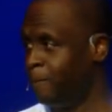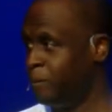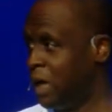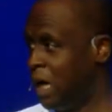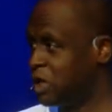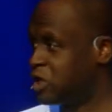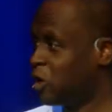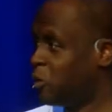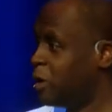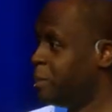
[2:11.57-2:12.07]

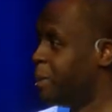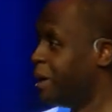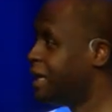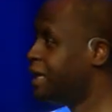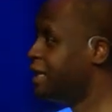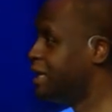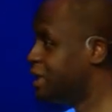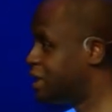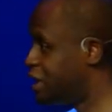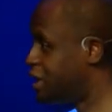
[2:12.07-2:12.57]
And so we've been
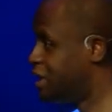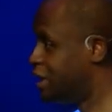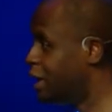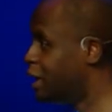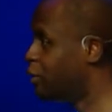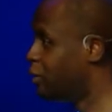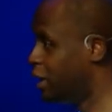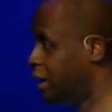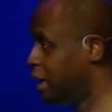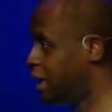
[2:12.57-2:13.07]
in this
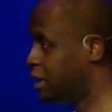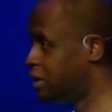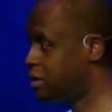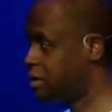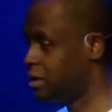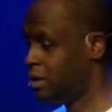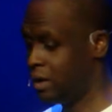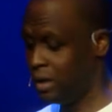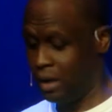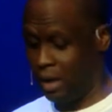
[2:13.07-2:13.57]

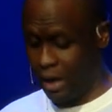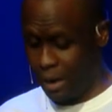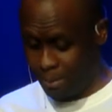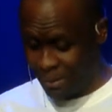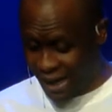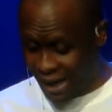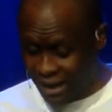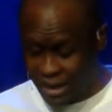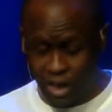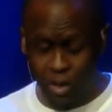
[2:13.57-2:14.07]
series, and
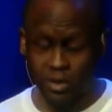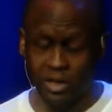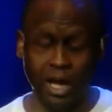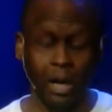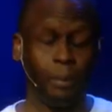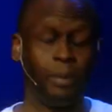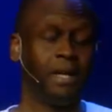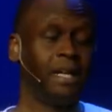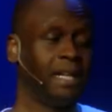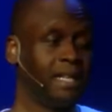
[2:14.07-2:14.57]
Matthew's
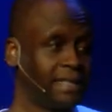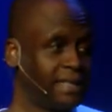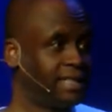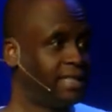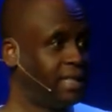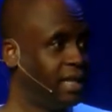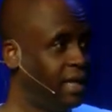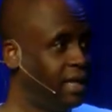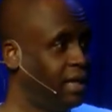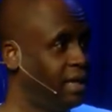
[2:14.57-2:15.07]
helping us
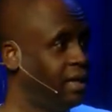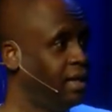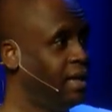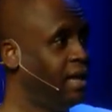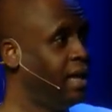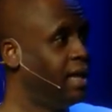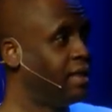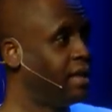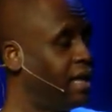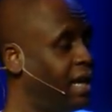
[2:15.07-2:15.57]
see
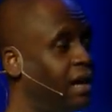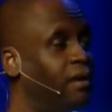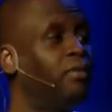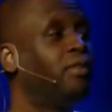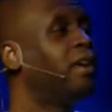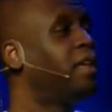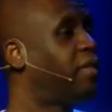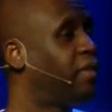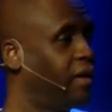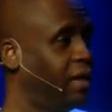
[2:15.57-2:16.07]
that
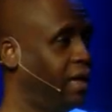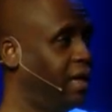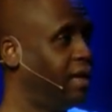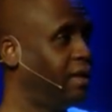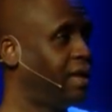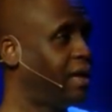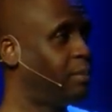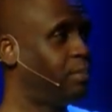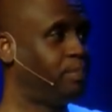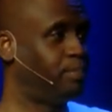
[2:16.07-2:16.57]
everything
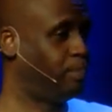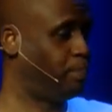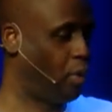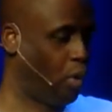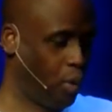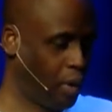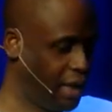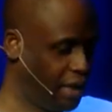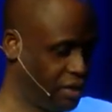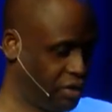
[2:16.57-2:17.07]
that
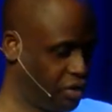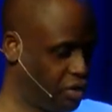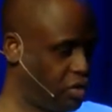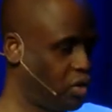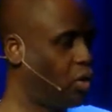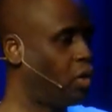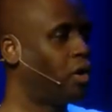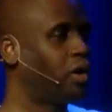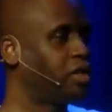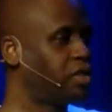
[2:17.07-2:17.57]
points
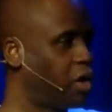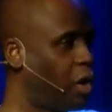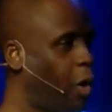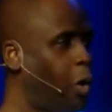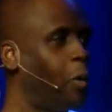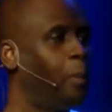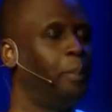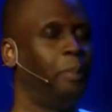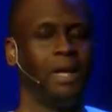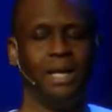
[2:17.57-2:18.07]
towards
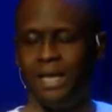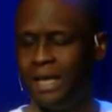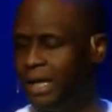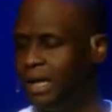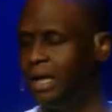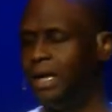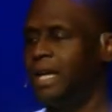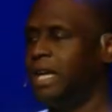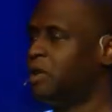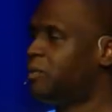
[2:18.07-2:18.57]
hope and
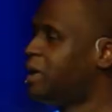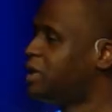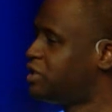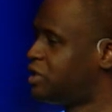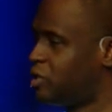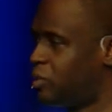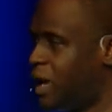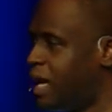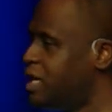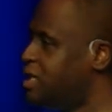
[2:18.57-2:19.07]
healing and
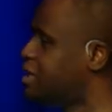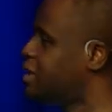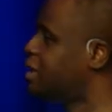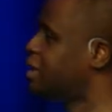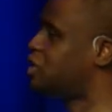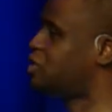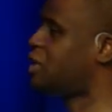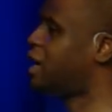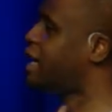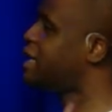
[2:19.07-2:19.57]
restoration
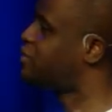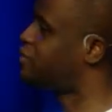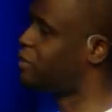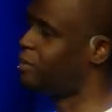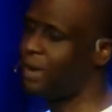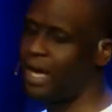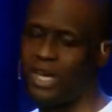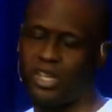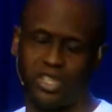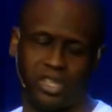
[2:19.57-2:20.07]
and
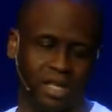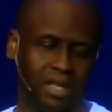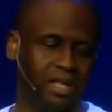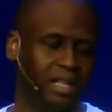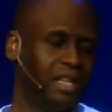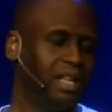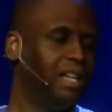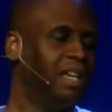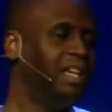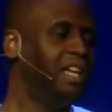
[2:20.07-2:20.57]

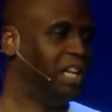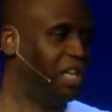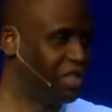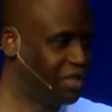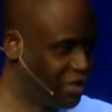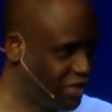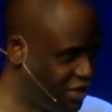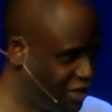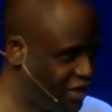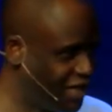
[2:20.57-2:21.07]
transformation
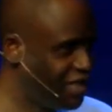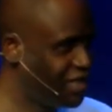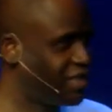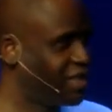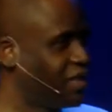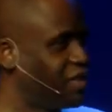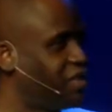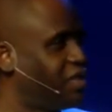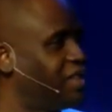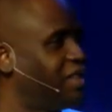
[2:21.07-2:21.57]
is
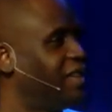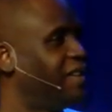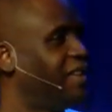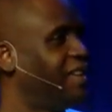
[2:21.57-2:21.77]
Jesus.